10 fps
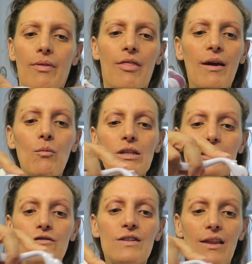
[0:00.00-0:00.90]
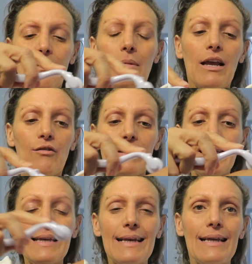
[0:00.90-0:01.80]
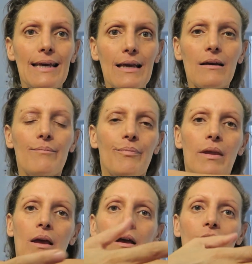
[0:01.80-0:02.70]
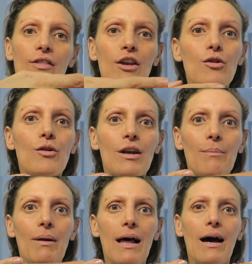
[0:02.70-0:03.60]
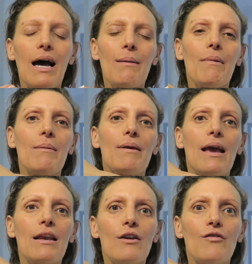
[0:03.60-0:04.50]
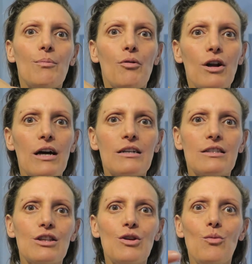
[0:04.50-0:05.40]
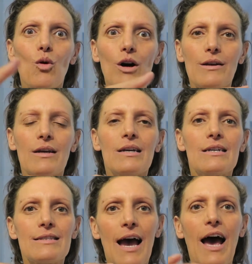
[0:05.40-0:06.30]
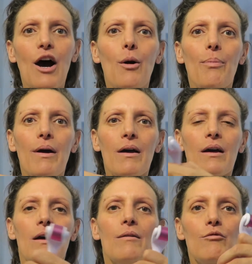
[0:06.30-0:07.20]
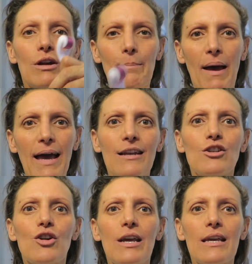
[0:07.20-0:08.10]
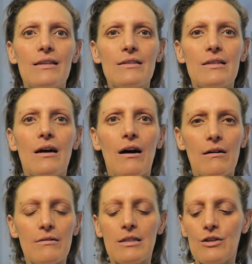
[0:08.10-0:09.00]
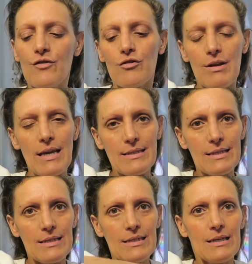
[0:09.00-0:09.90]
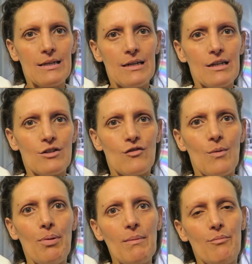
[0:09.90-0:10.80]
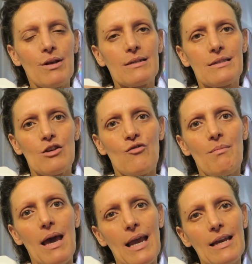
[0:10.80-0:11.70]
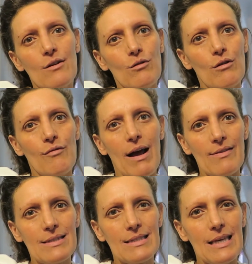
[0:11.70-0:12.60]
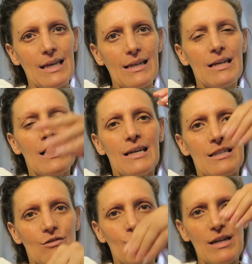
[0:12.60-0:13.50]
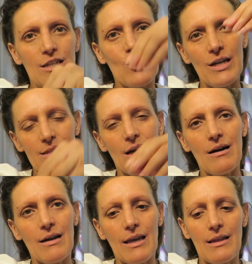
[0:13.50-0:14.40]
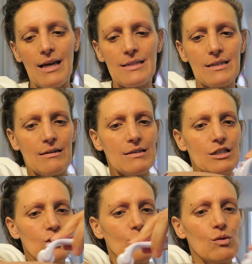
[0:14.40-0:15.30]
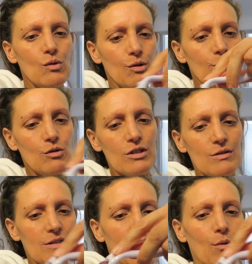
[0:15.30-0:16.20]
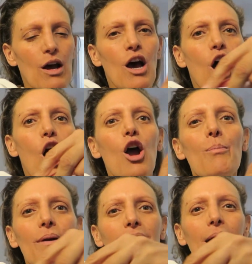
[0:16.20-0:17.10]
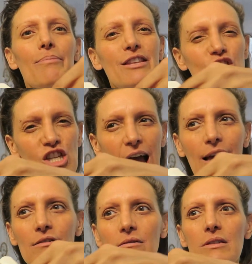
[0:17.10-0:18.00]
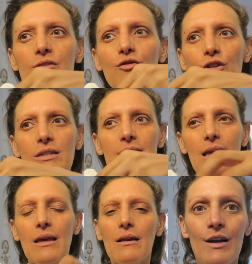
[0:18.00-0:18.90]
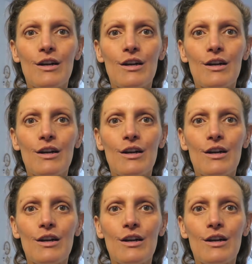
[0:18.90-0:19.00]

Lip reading: Then once you've done the microneedling, then you can apply maybe any of the products that you want to help really penetrate into the holes that you've created, so the pinpricks that you've made all around the skin, to really try and target that scar tissue all the more. So it's like we're opening up the channels for the skin.